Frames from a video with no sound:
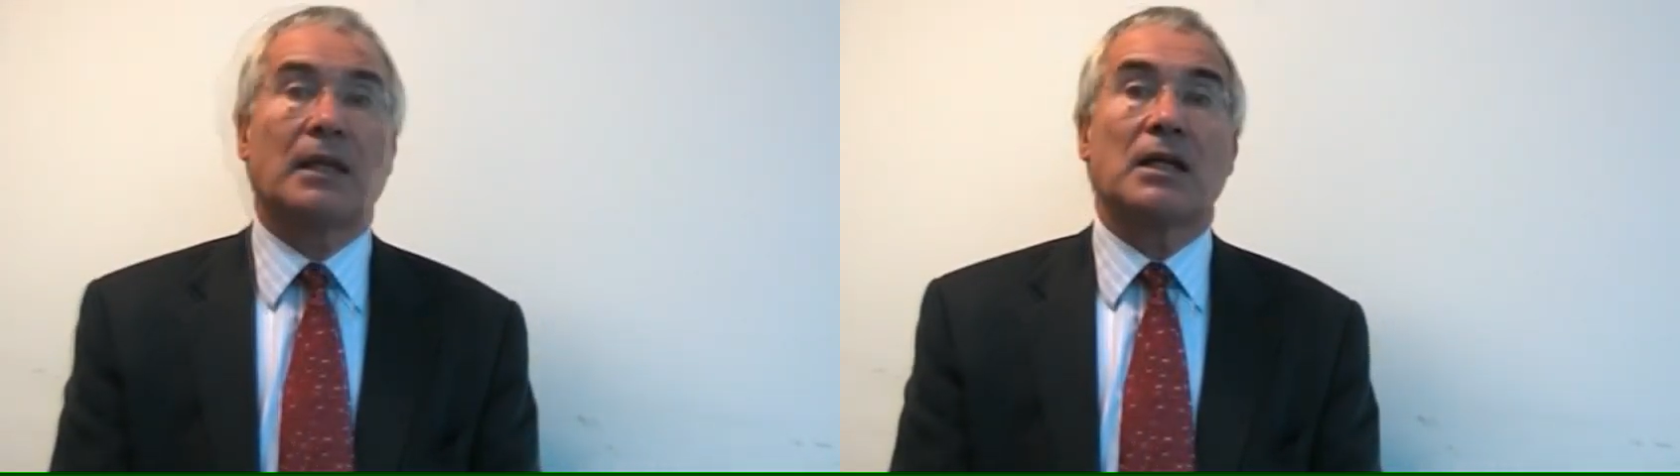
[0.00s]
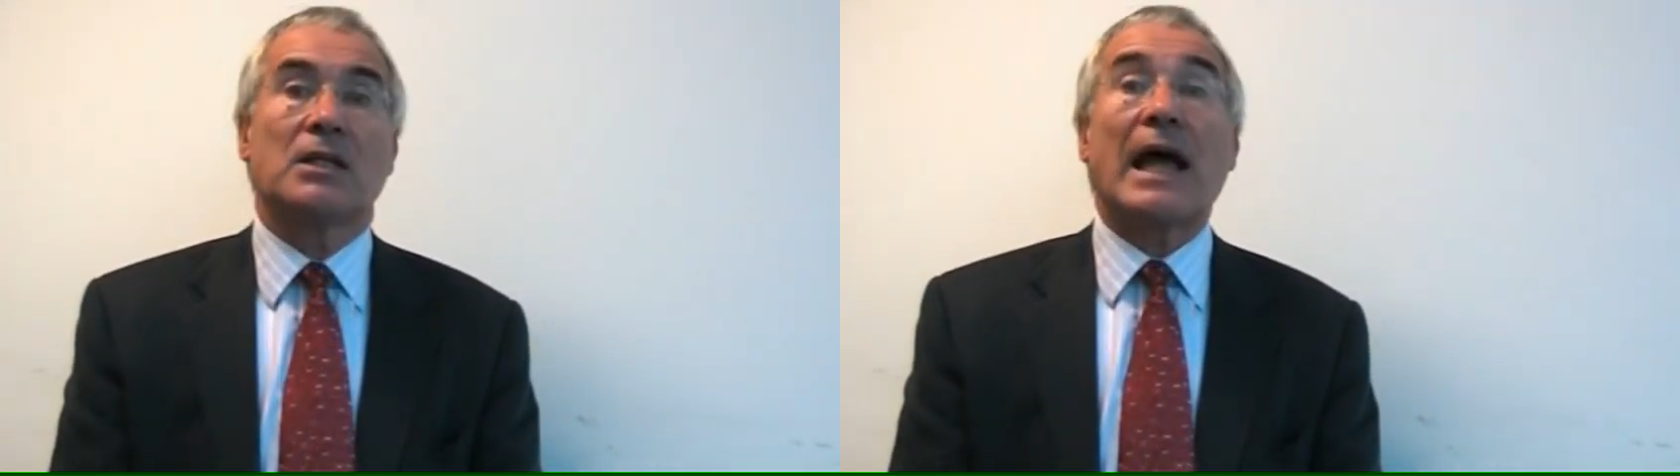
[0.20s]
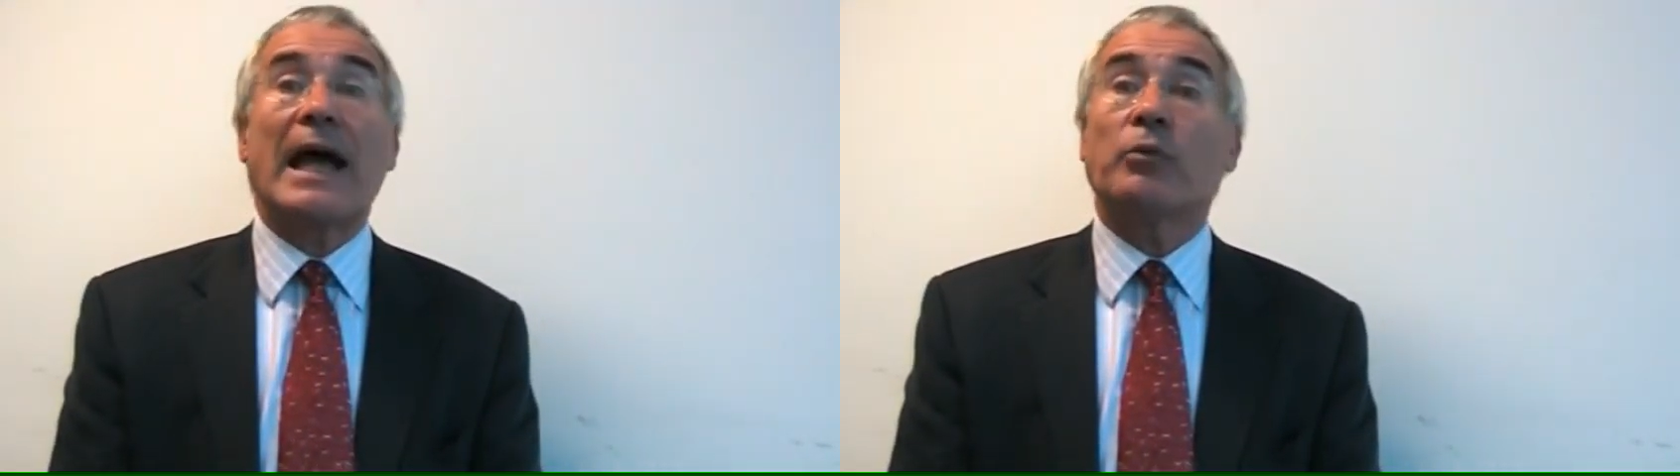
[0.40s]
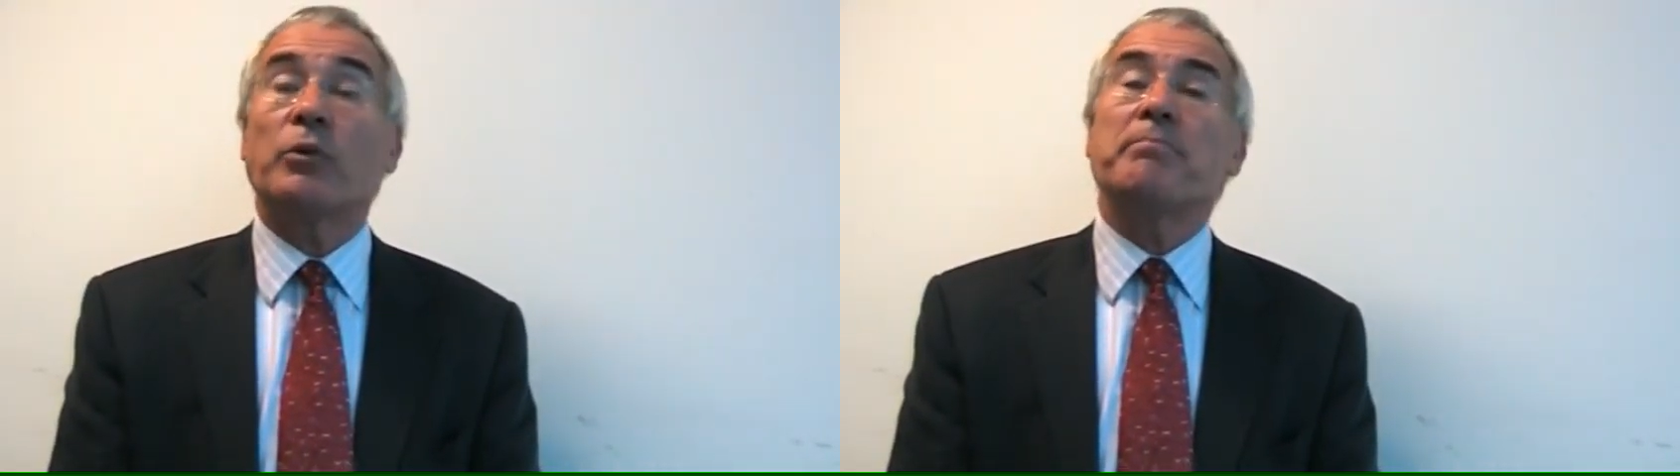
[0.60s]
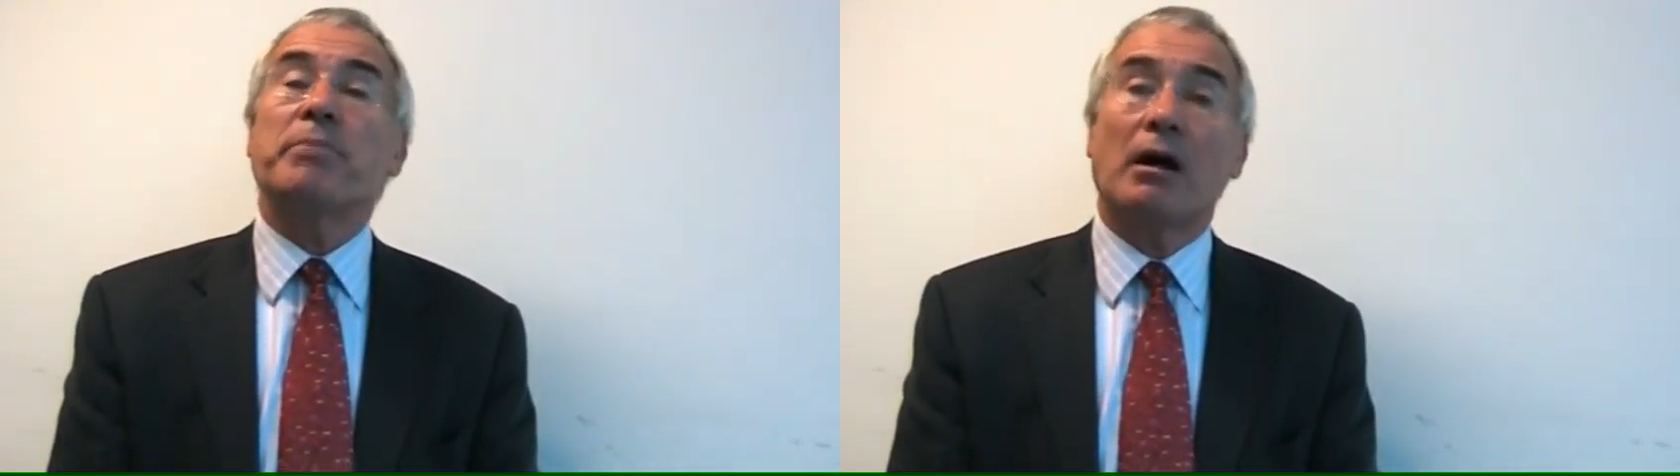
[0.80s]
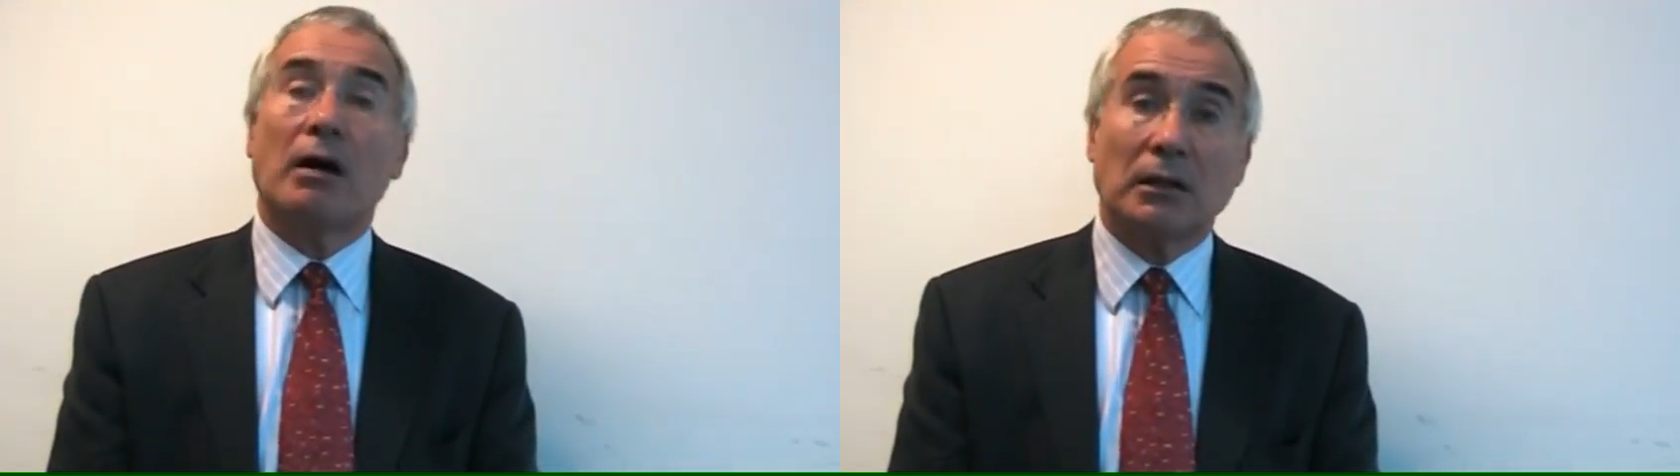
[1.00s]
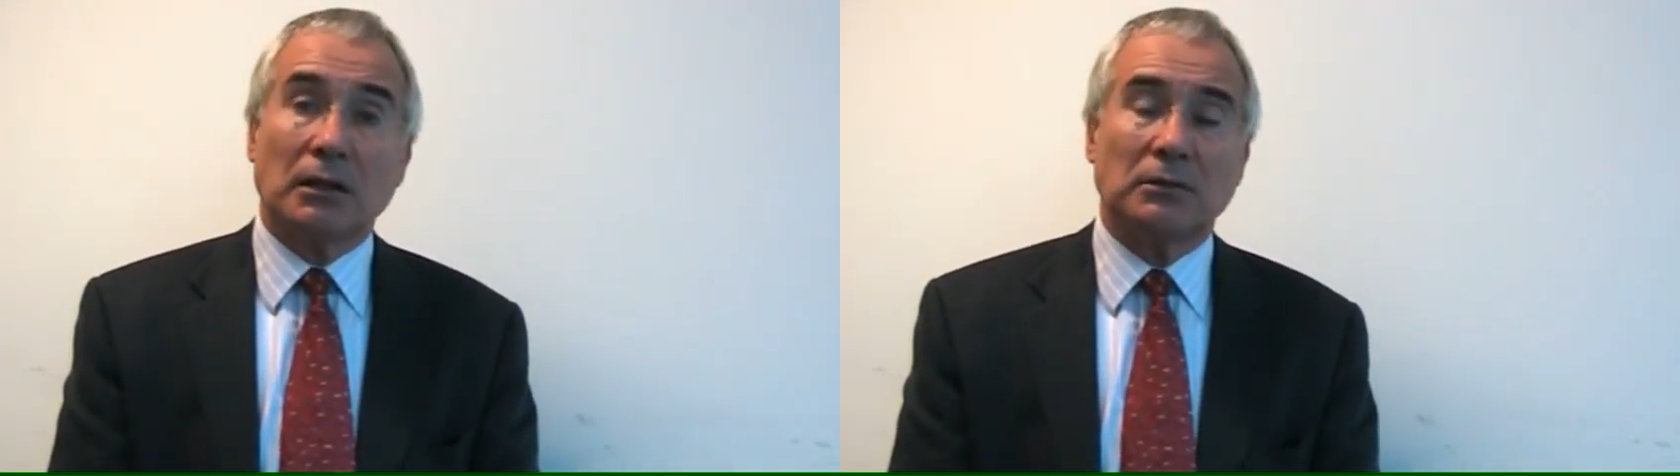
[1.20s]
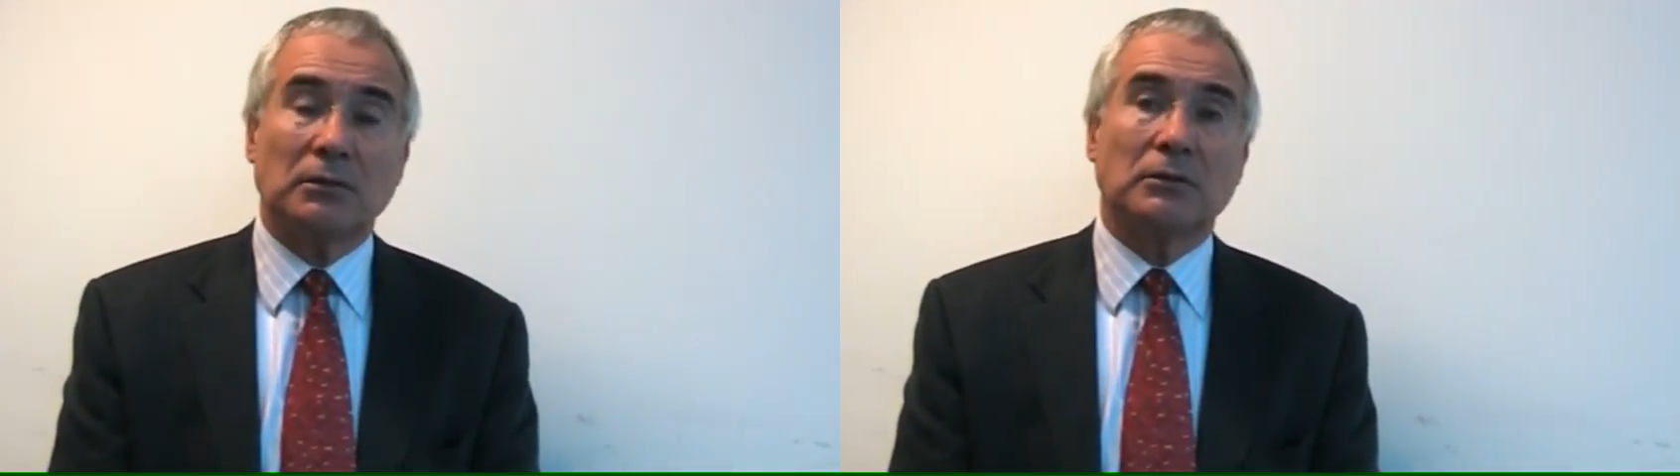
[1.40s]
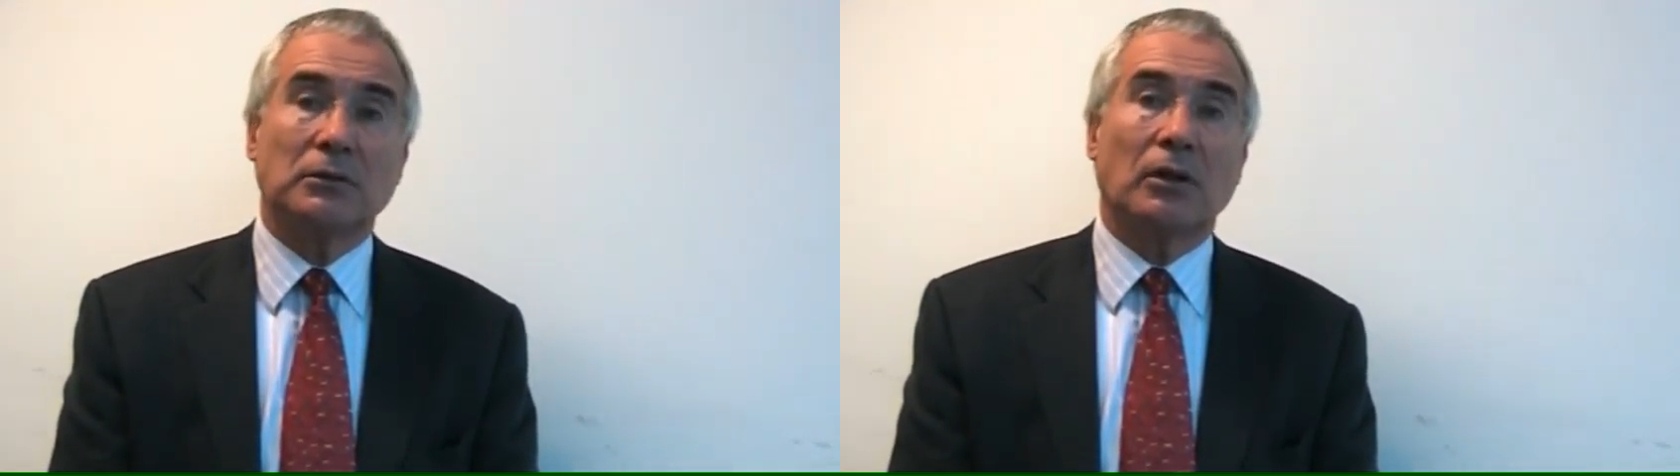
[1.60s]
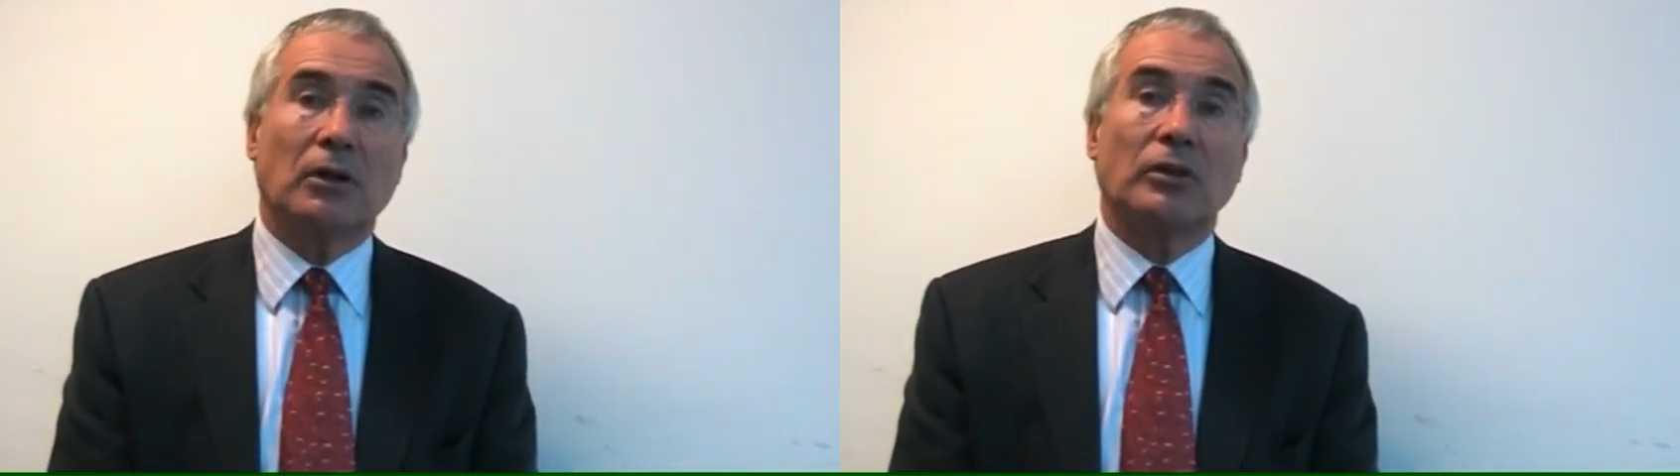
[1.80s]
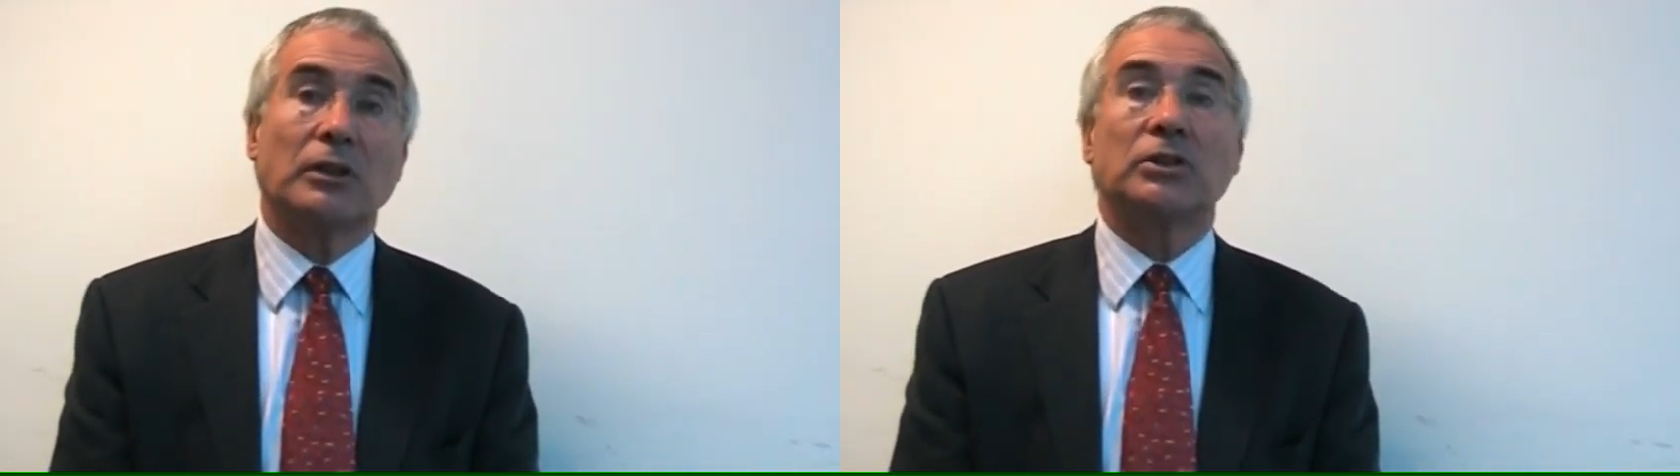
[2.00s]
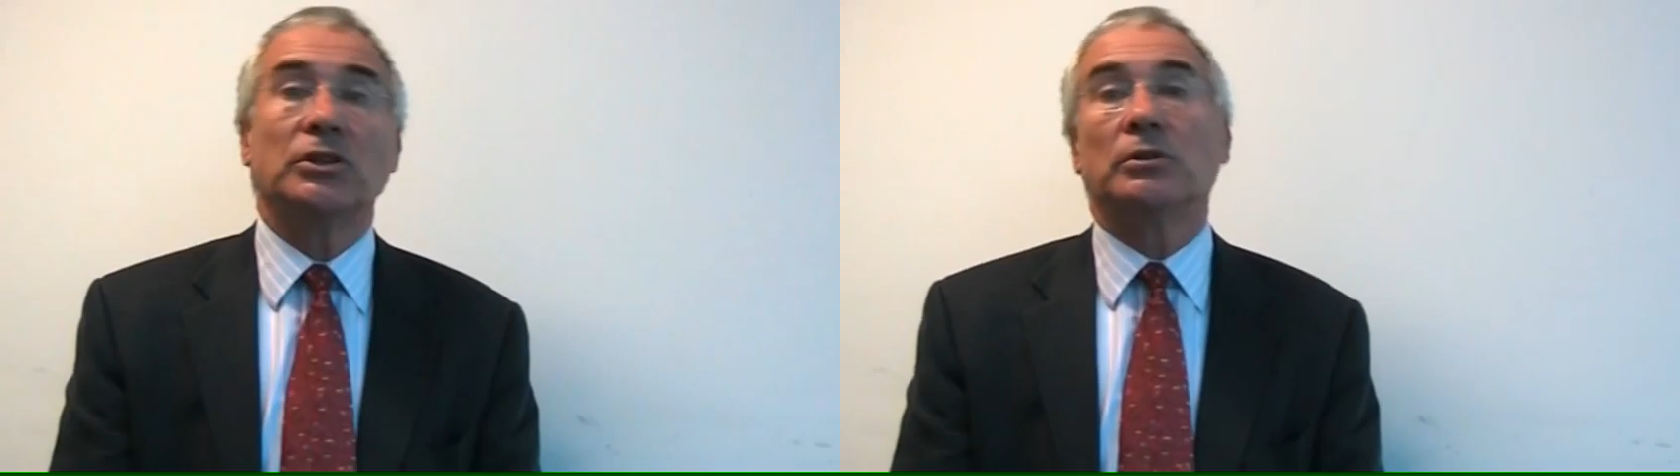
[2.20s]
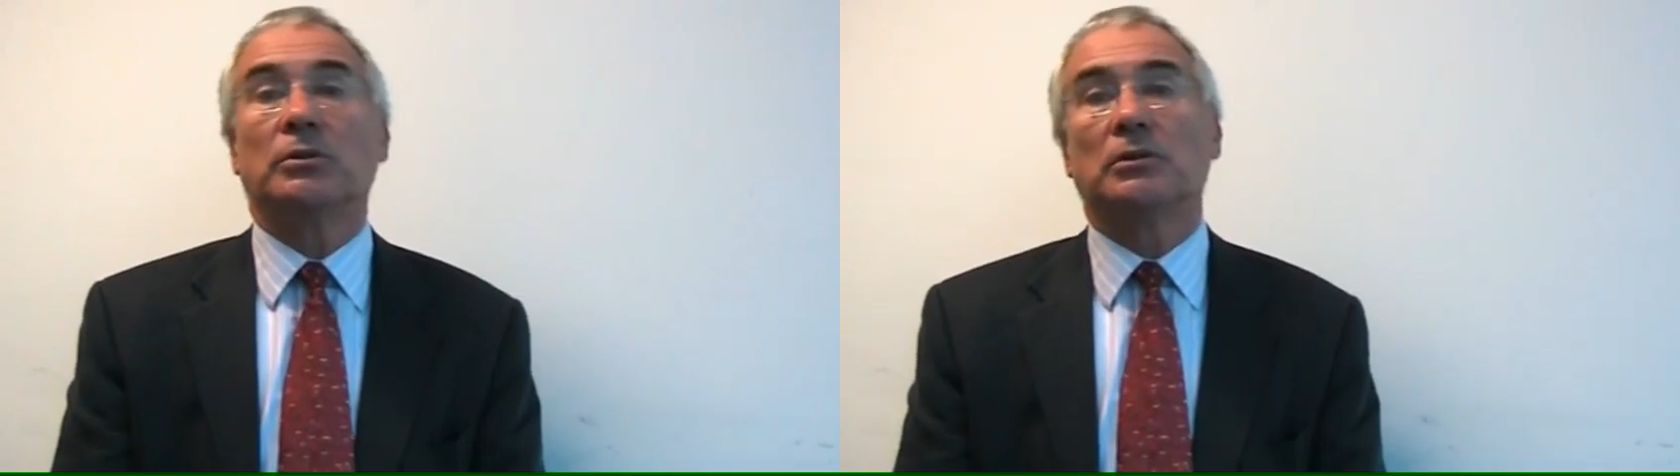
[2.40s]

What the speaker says: So how do we embark on this new